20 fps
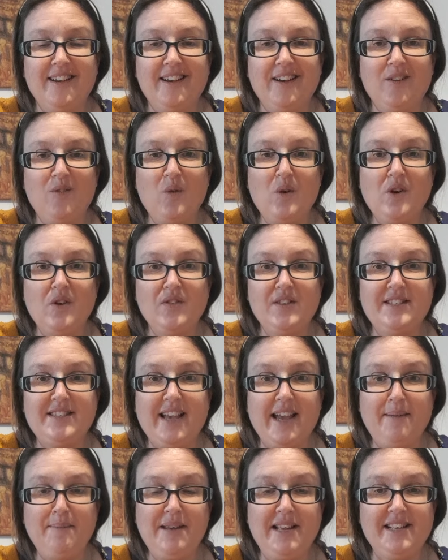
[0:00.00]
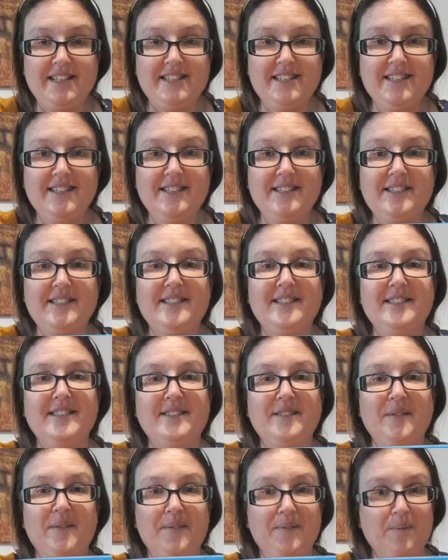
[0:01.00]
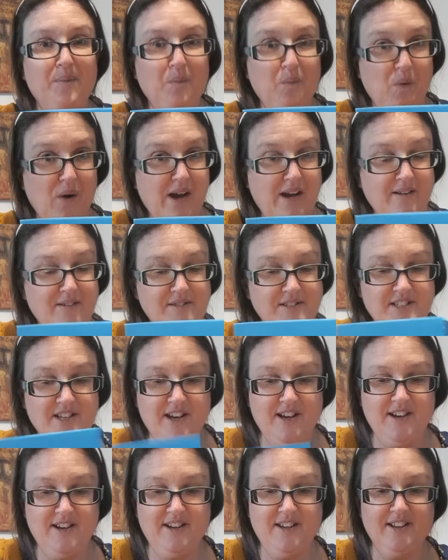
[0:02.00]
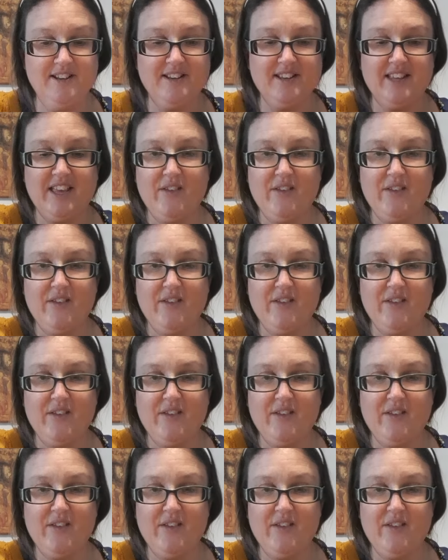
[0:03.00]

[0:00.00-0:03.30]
Have we got the same letters? Well done.